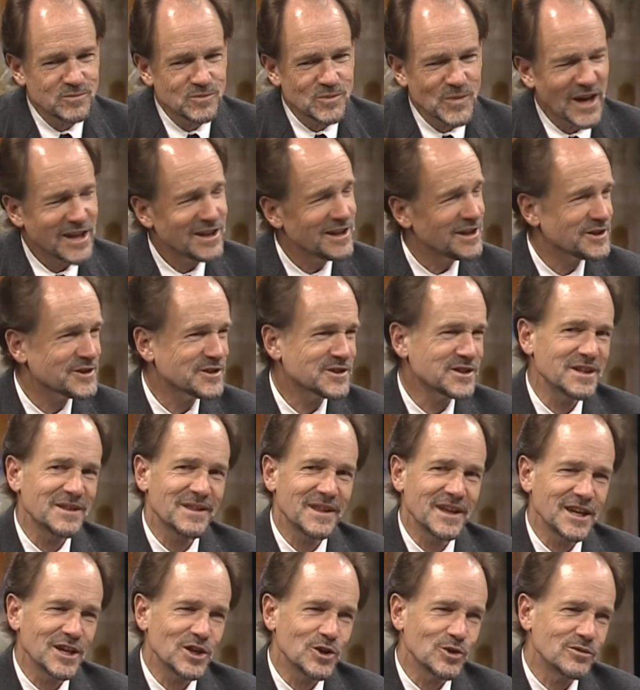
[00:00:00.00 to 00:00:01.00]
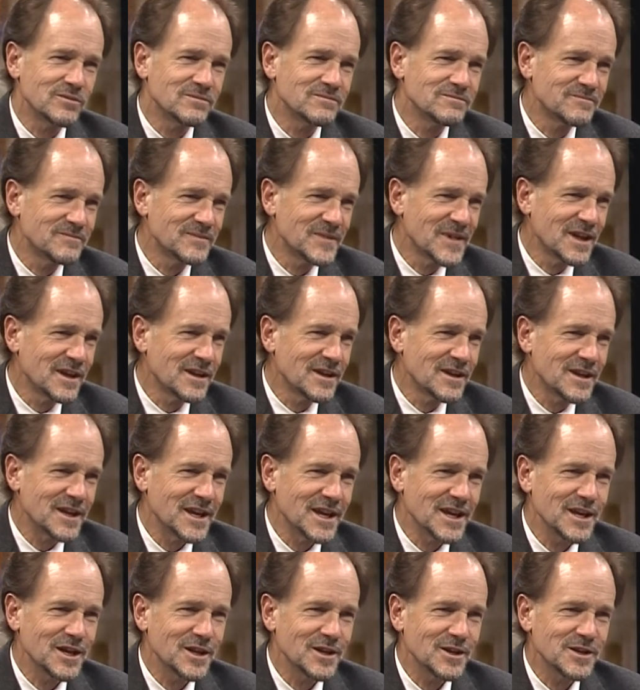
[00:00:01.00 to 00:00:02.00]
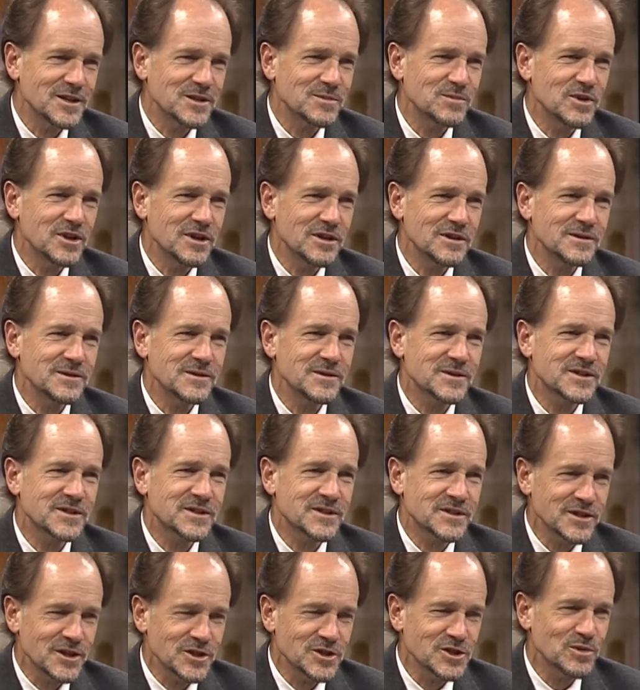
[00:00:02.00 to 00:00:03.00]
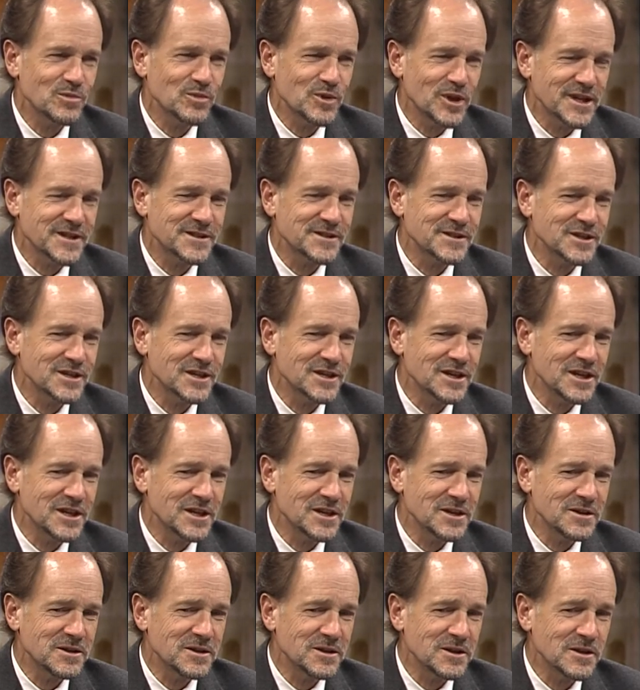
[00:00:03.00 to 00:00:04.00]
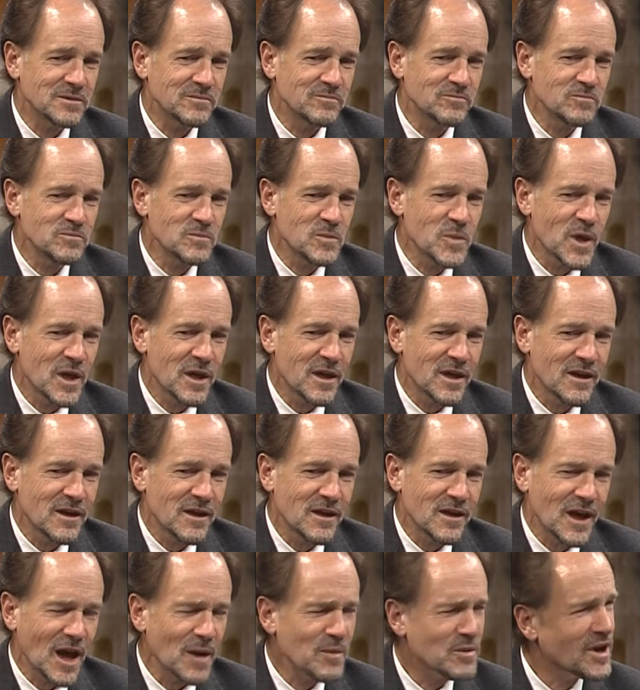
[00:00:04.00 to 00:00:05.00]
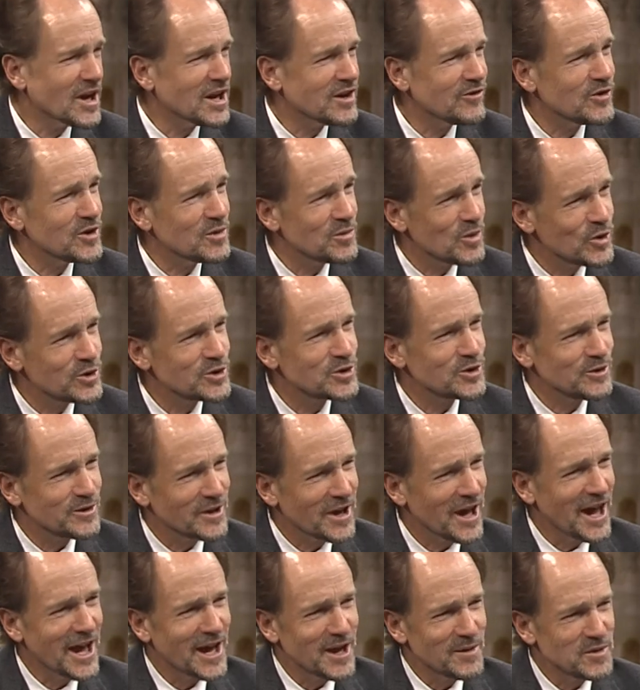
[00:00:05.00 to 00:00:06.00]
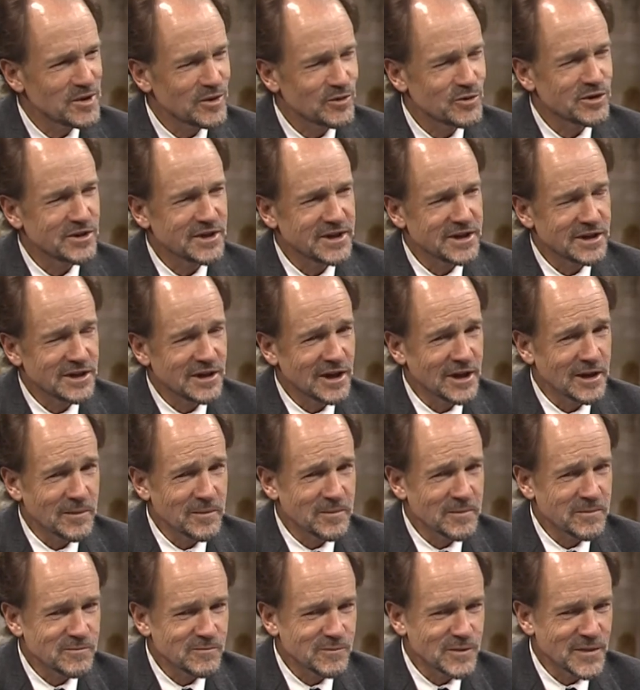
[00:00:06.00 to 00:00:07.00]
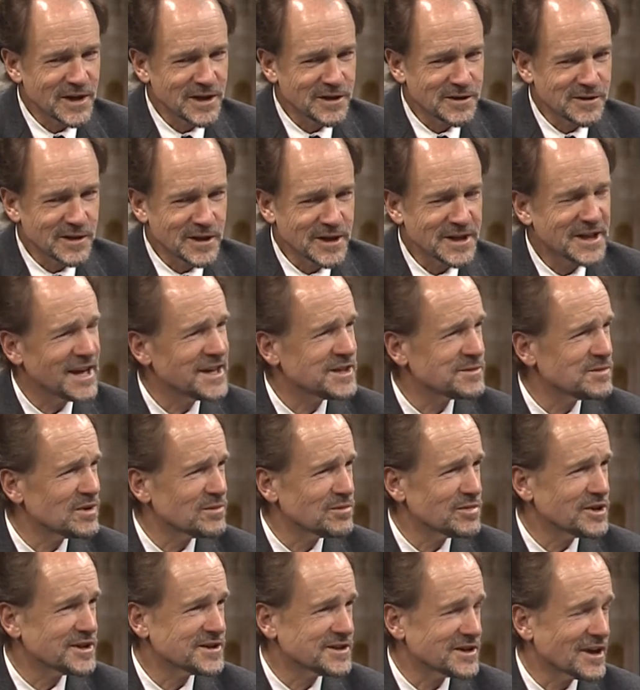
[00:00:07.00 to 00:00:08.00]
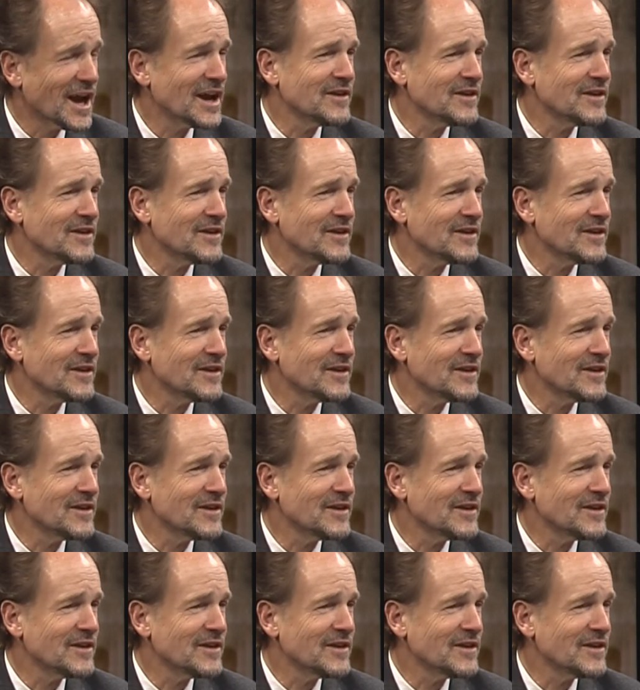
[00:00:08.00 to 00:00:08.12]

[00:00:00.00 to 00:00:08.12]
I'd like to say thank you. It has been such a blessing, and um, I'm kind of an emotional guy. I mean, really, um, it, it has been a blessing.